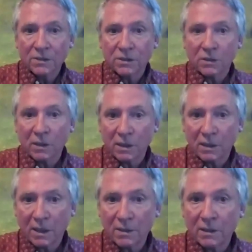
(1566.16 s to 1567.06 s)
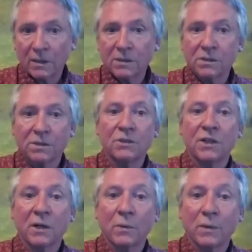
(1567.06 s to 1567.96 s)
So I think this is a
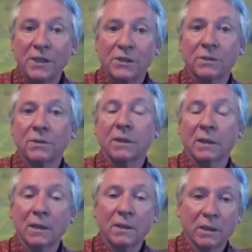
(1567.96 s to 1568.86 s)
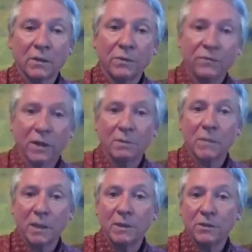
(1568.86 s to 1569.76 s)
generational thing. I think we've got
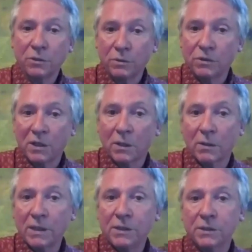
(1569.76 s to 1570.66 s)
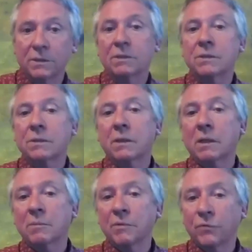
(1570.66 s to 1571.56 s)
maybe two generations
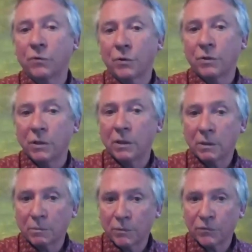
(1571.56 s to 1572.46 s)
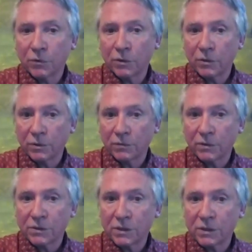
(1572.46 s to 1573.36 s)
before the
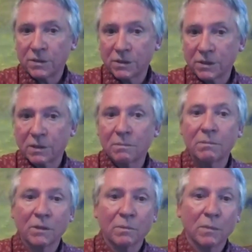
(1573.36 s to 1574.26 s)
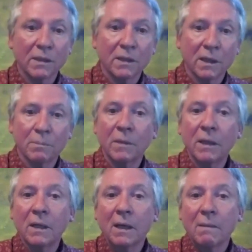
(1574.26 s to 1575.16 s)
universities might come
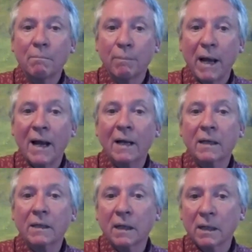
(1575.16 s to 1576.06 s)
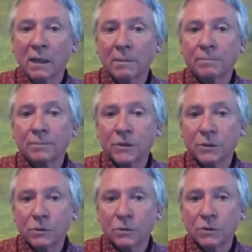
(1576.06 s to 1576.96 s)
back
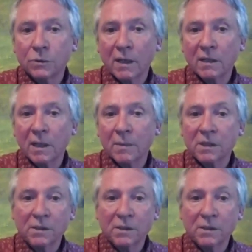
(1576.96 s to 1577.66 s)
to academics.